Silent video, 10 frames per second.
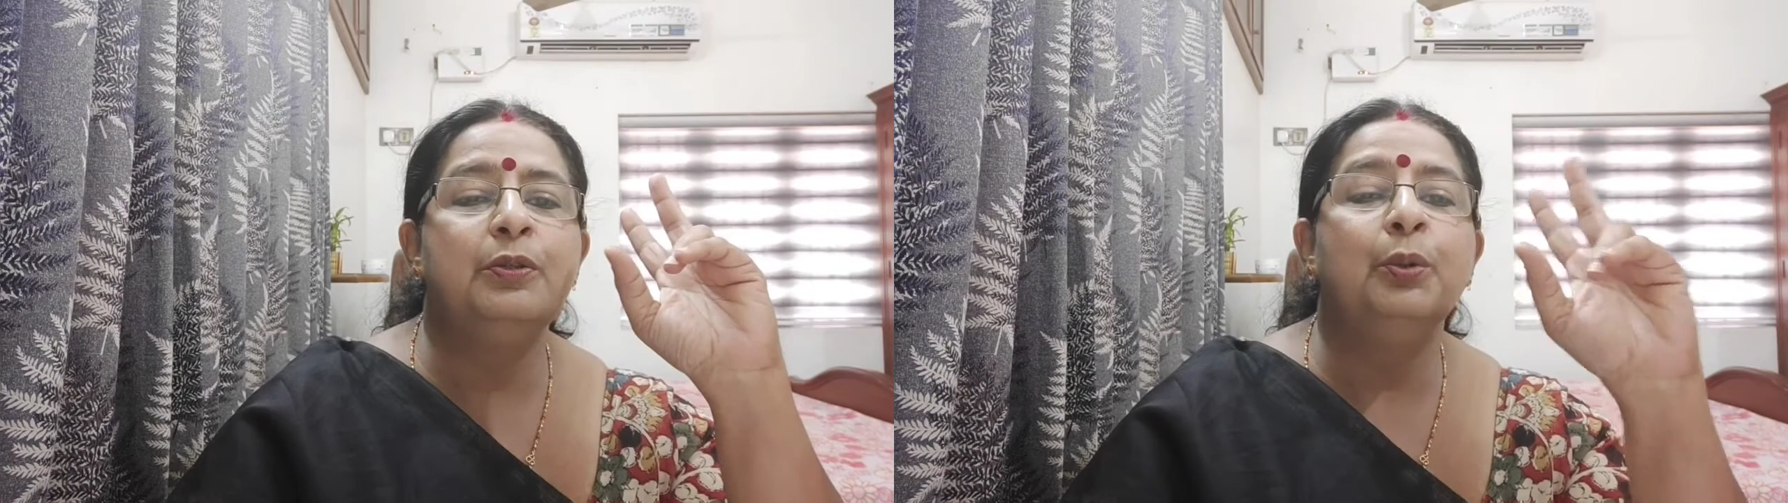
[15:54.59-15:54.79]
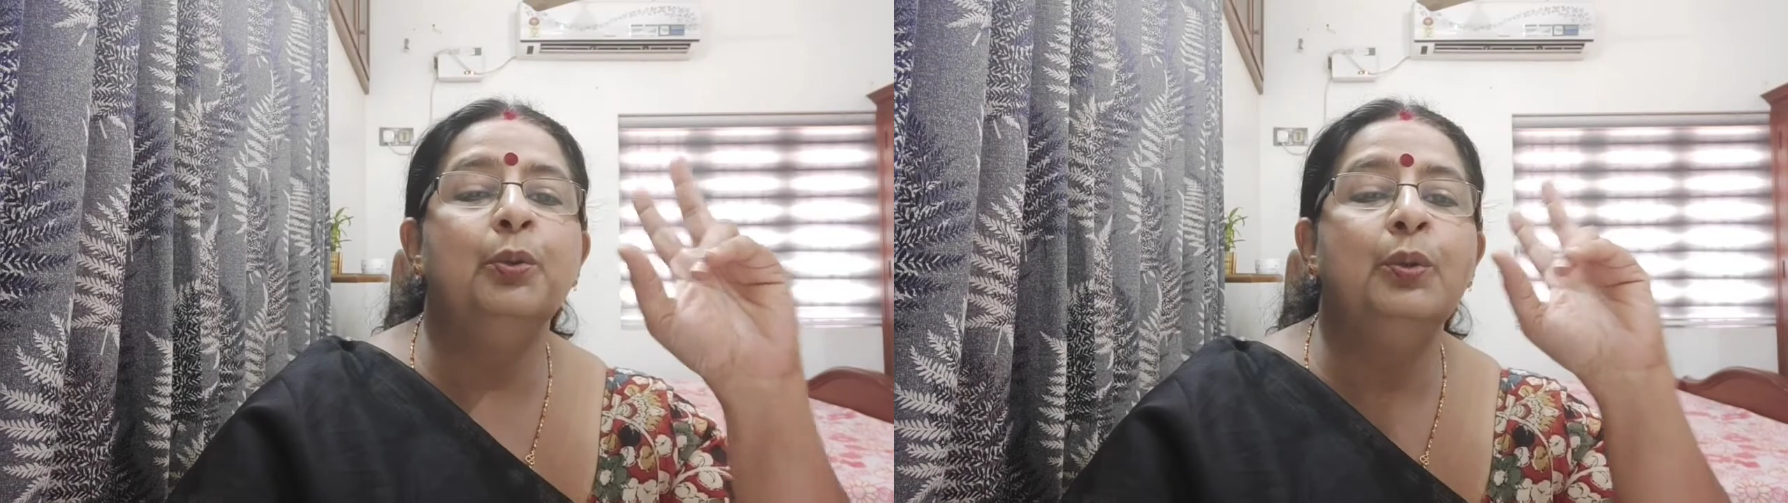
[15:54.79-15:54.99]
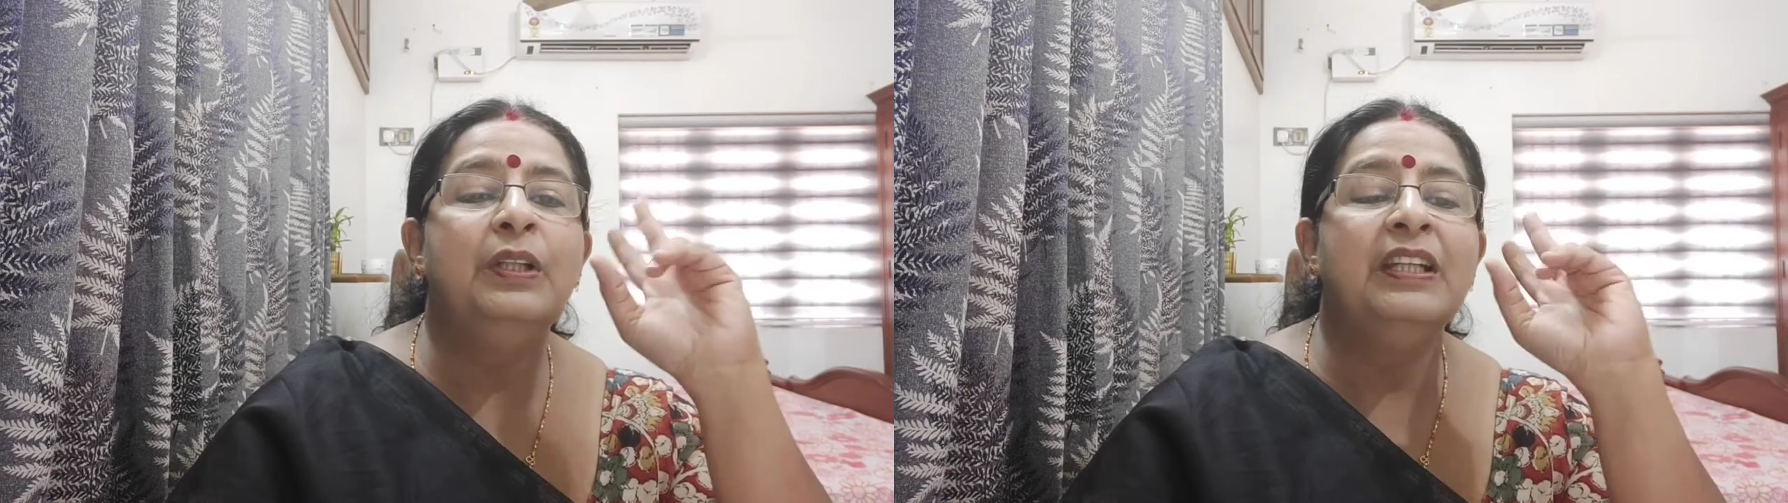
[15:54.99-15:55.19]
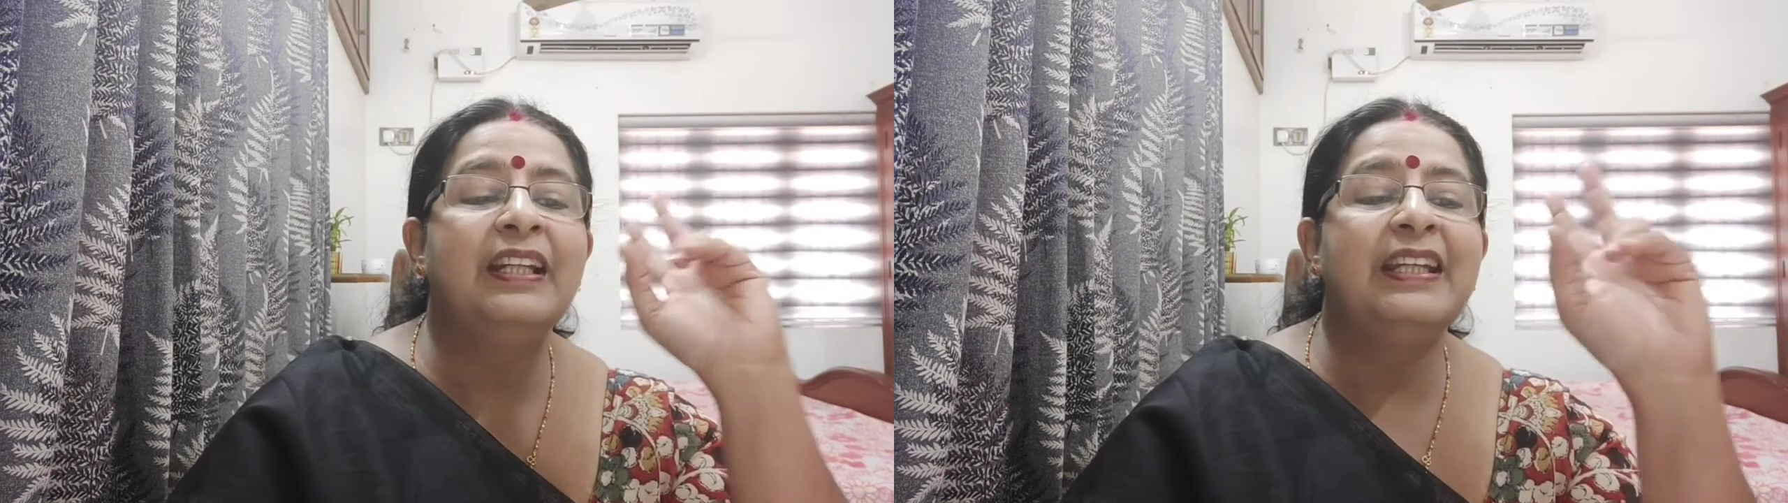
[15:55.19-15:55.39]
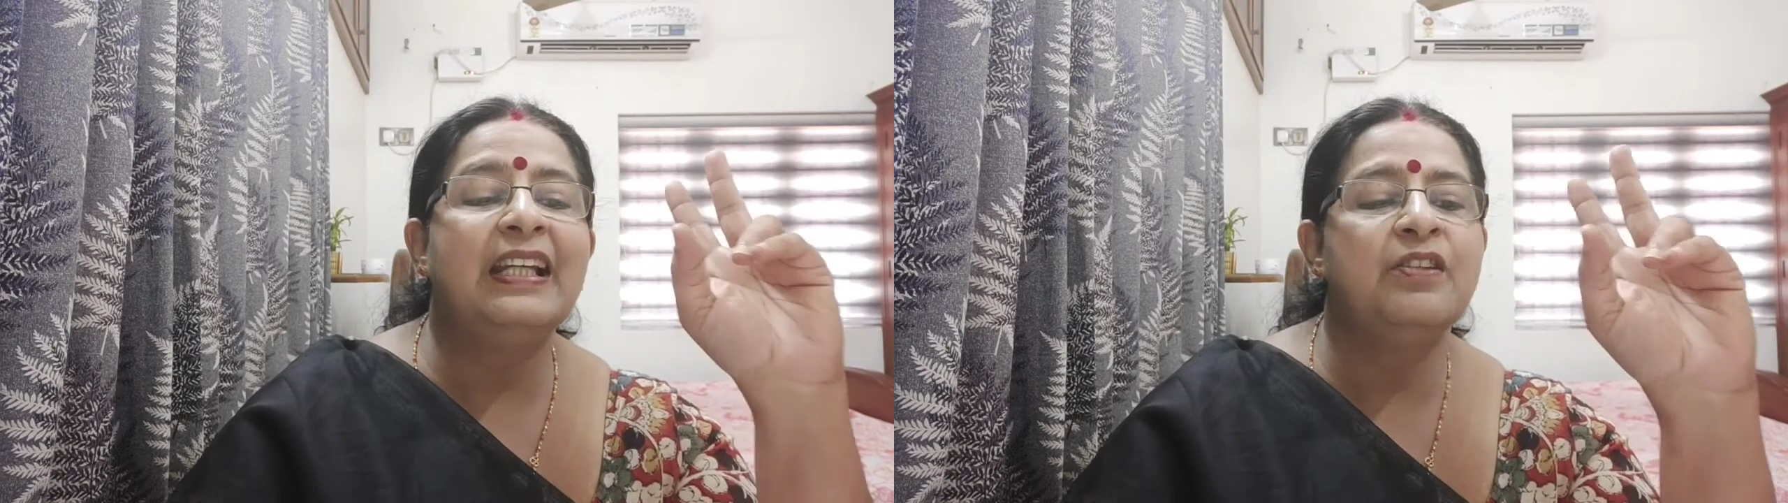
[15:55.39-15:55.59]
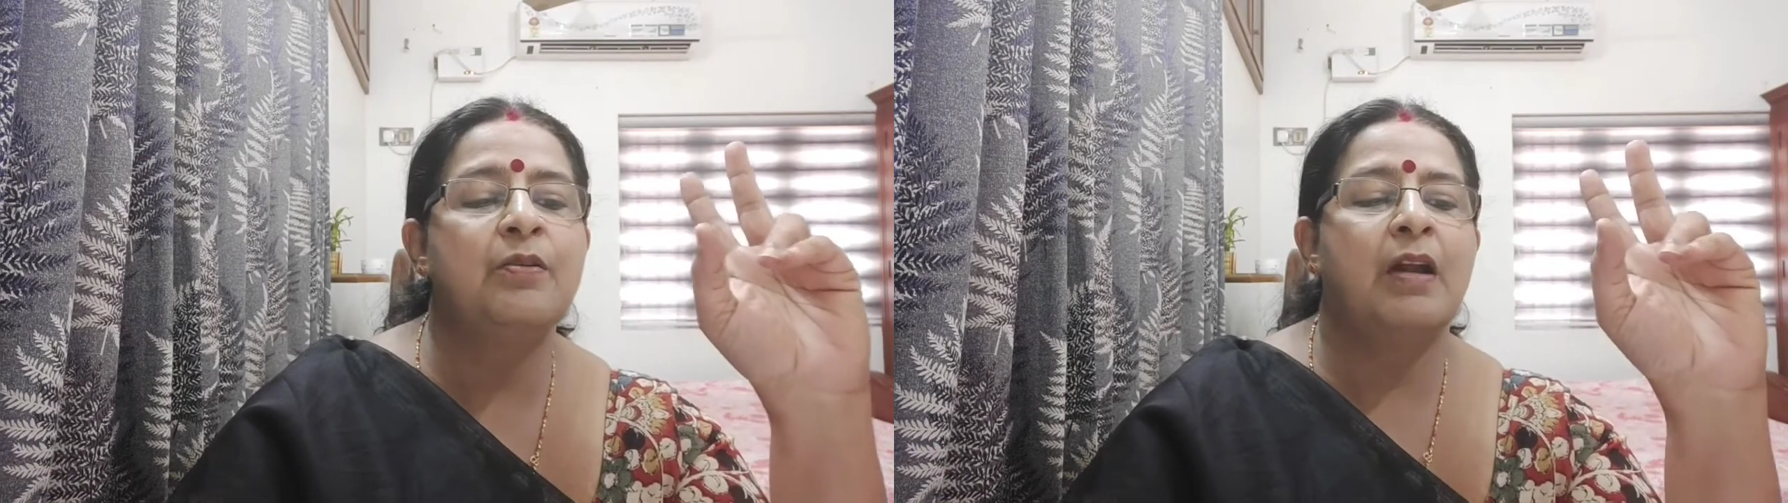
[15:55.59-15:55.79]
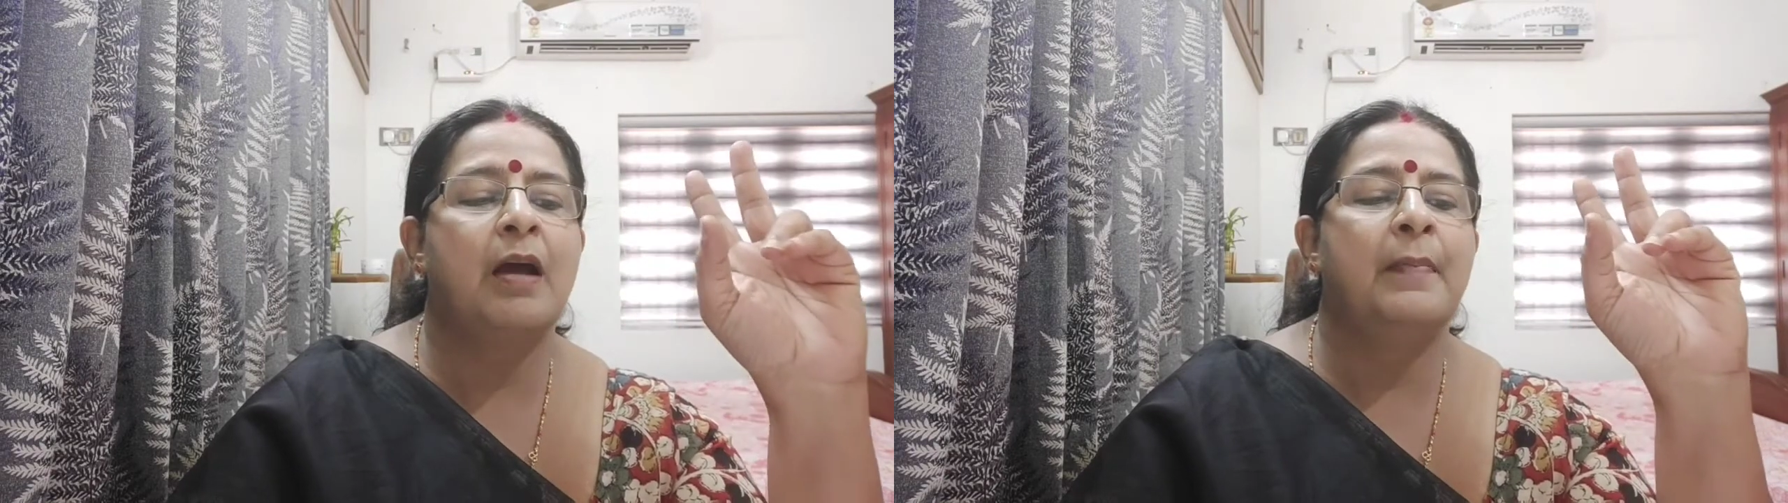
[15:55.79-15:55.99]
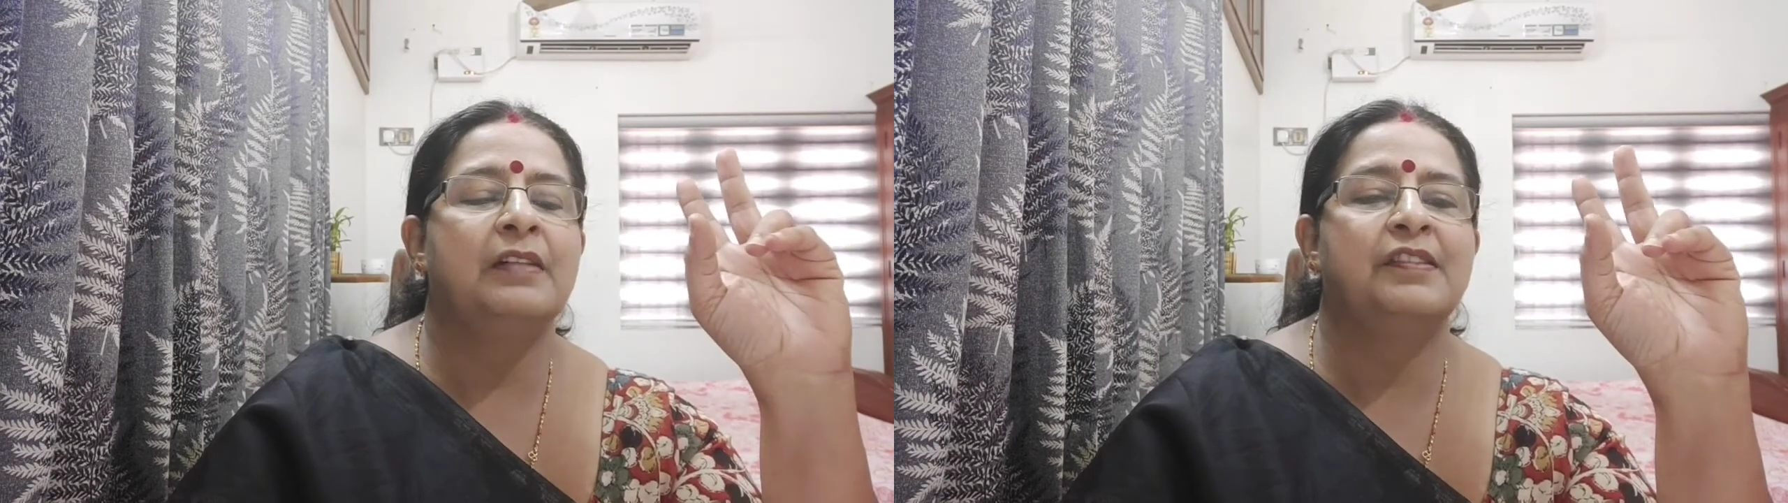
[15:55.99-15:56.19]
2 lyrical
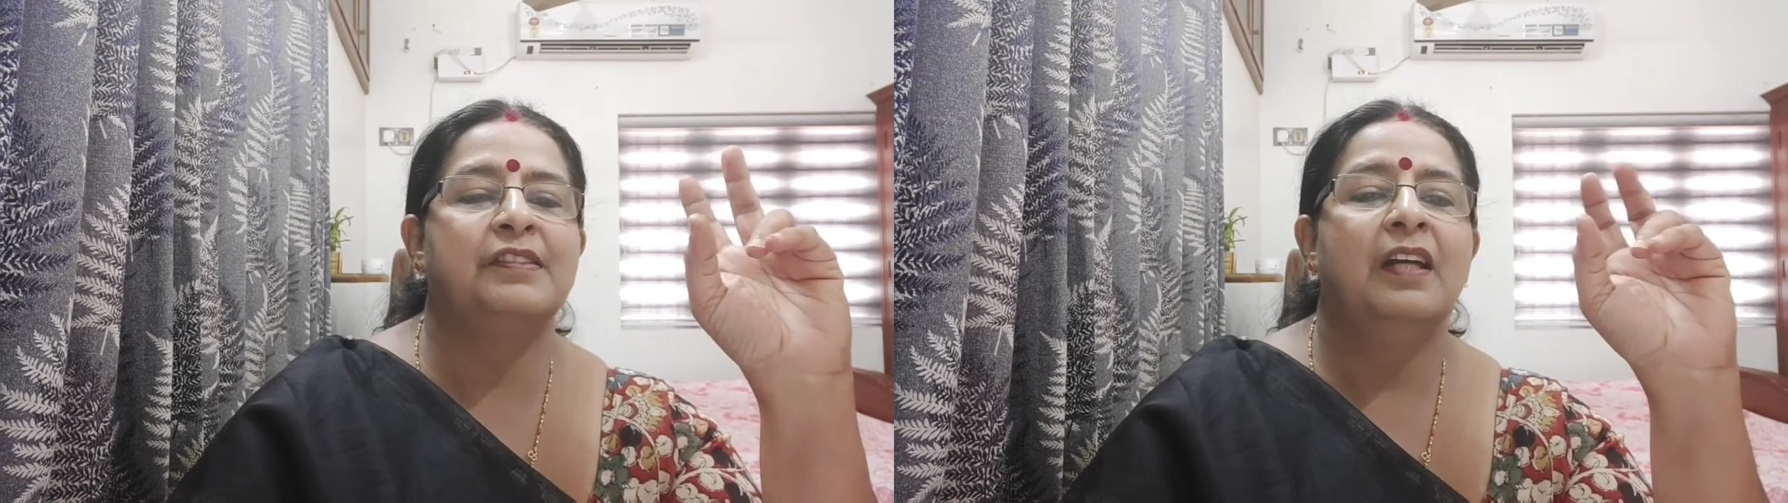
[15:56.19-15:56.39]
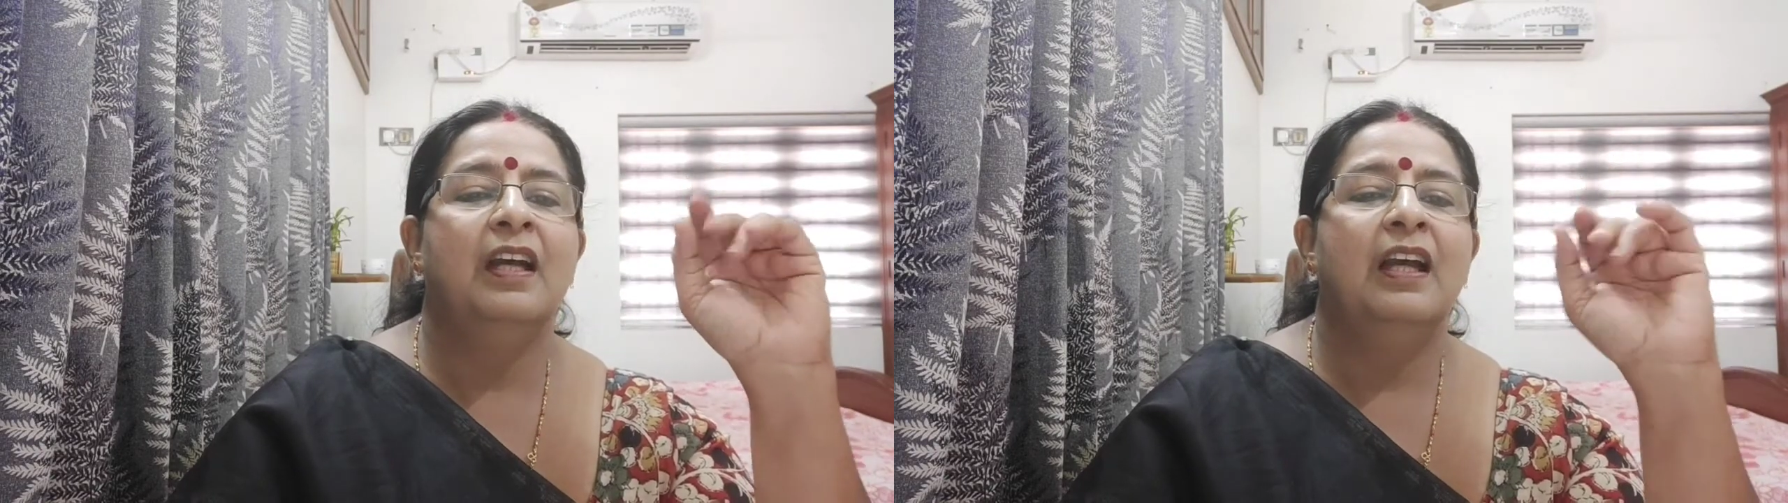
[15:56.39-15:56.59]
dramas.